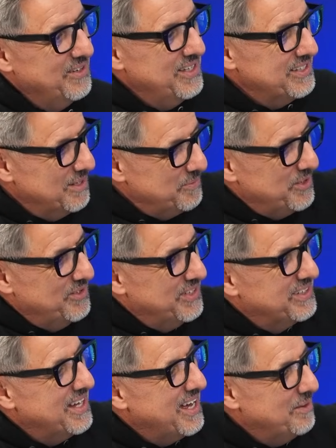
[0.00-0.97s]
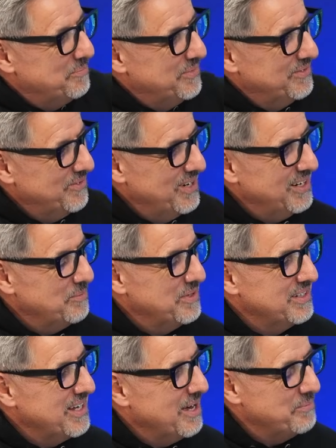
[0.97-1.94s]
he's up there on the top, right up
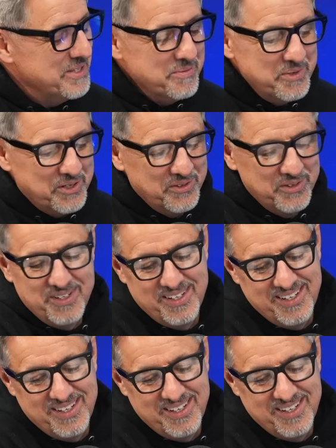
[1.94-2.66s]
the top in the middle.